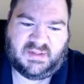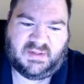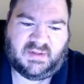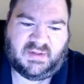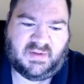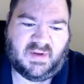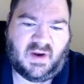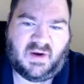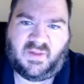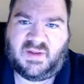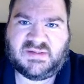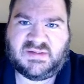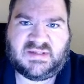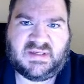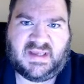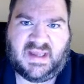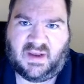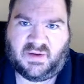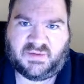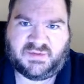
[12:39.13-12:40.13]
None of these
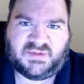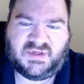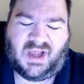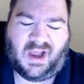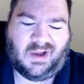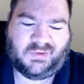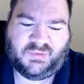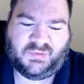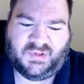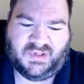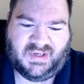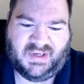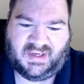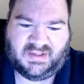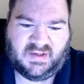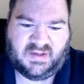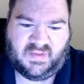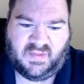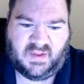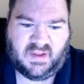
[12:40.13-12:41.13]
accounts
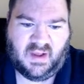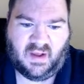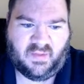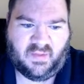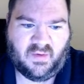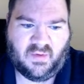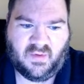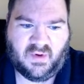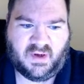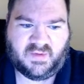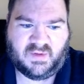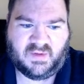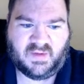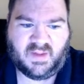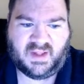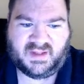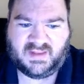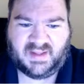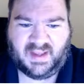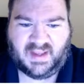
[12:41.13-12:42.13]
contradict the other or anything
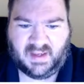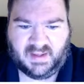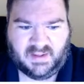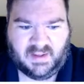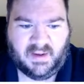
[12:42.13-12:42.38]
like that.